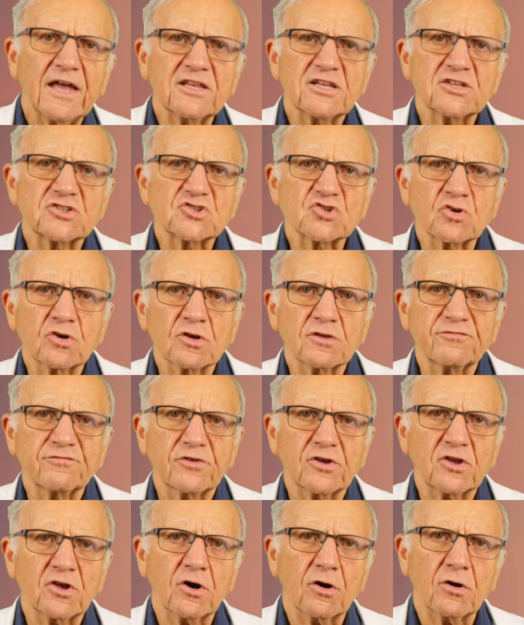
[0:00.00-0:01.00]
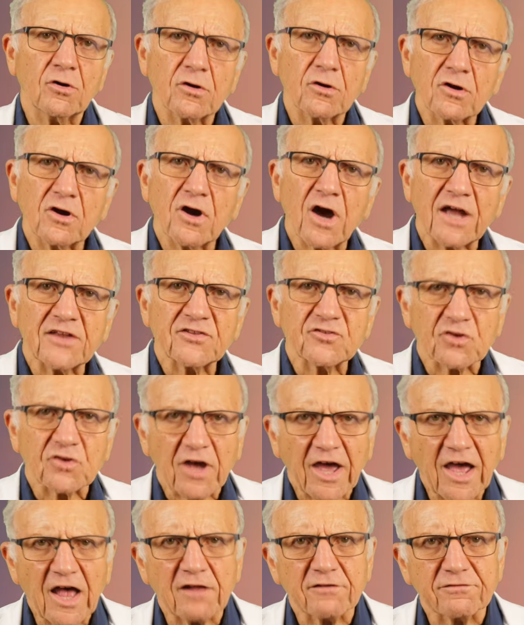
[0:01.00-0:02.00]
And it's good for your gut
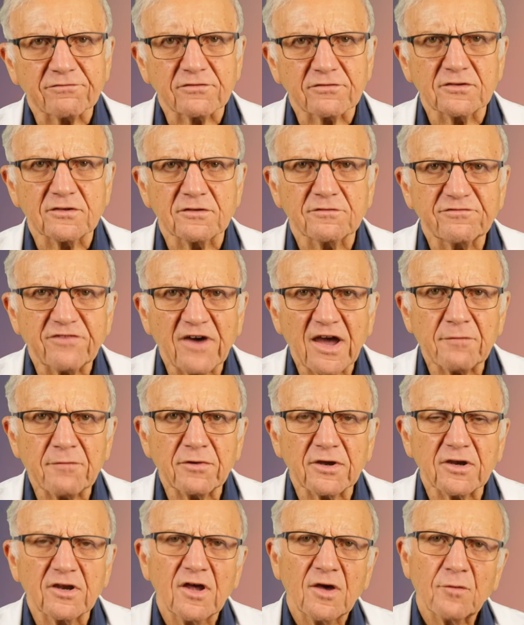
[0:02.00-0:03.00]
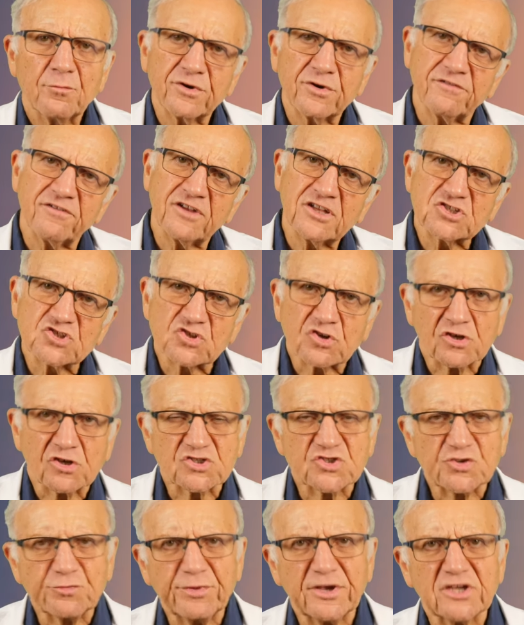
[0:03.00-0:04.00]
health. The fiber prevents
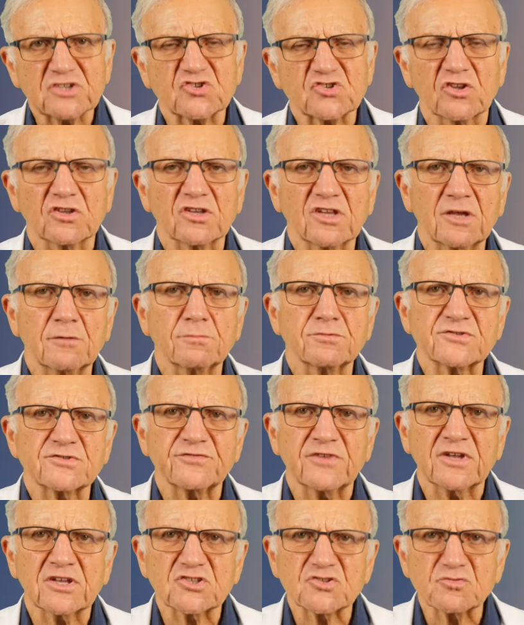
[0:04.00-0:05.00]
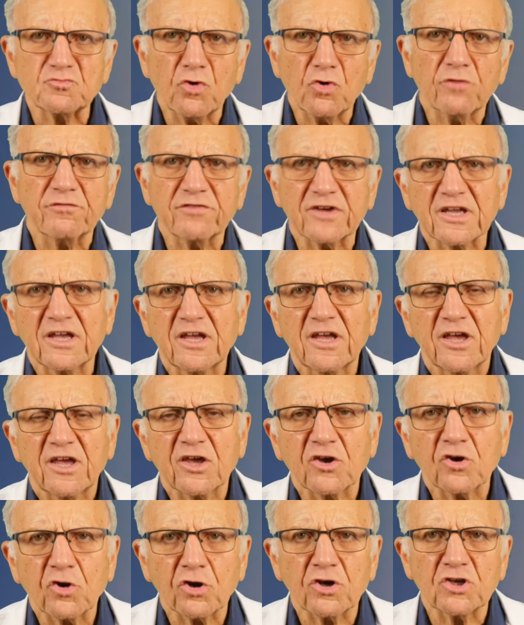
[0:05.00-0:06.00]
constipation, keeps things moving,
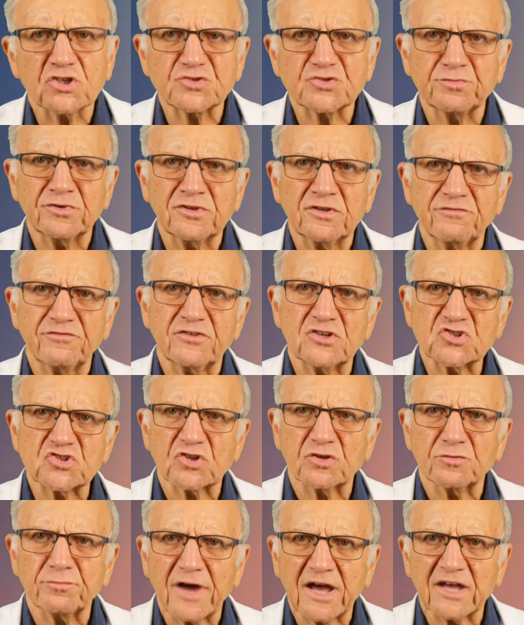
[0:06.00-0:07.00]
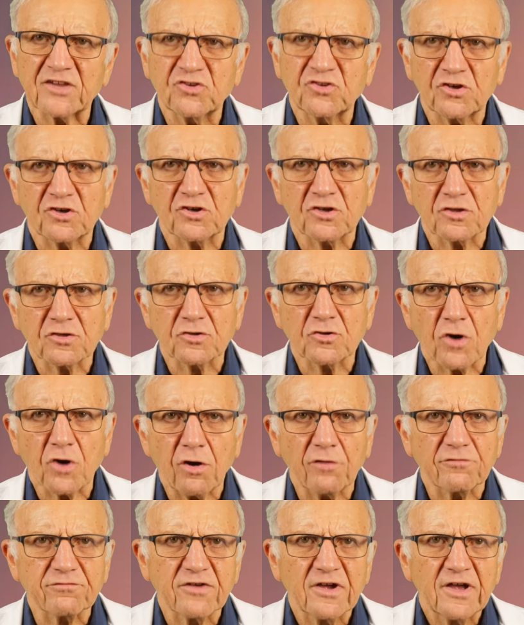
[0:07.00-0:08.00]
encourages beneficial bacterial
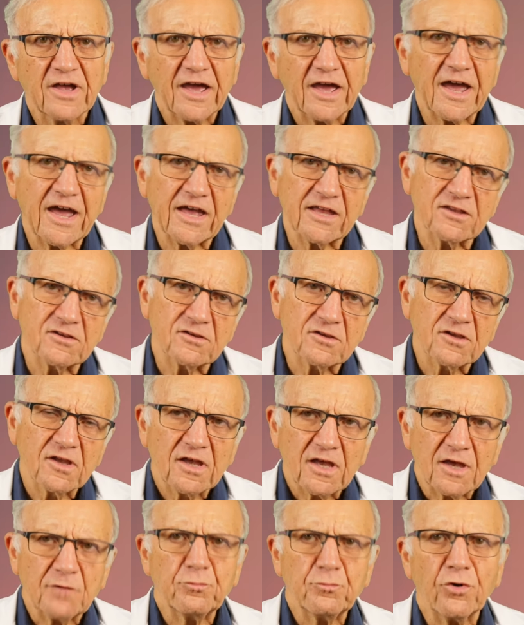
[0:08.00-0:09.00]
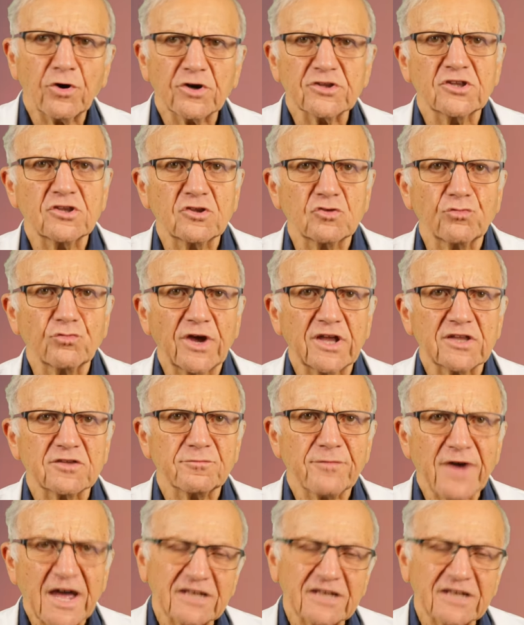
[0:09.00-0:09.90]
growth, and important in weight